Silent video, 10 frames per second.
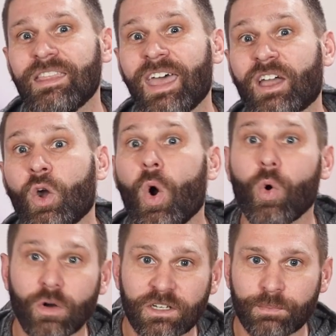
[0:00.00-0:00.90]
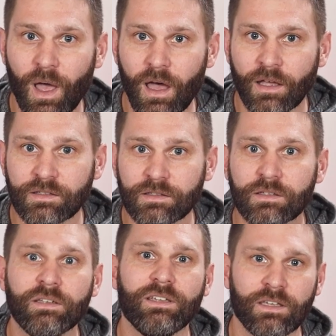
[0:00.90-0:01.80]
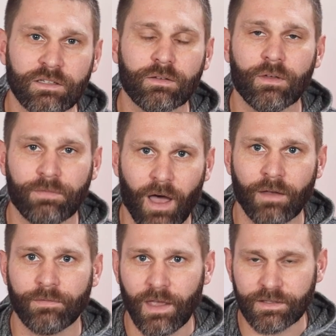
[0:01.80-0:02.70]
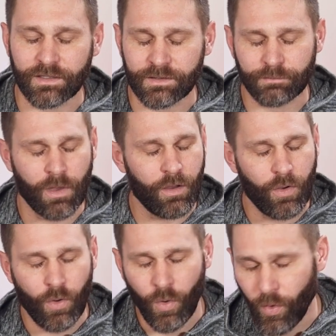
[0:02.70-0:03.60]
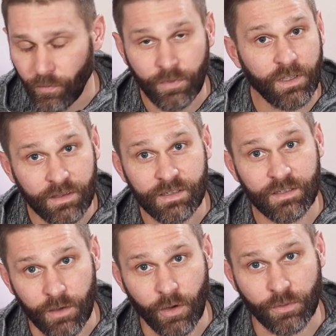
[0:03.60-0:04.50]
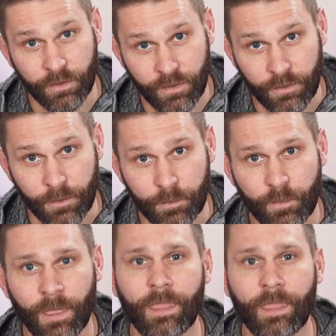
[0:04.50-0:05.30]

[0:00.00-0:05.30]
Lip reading: that corresponds to each of the five phases. Hopefully this is all review.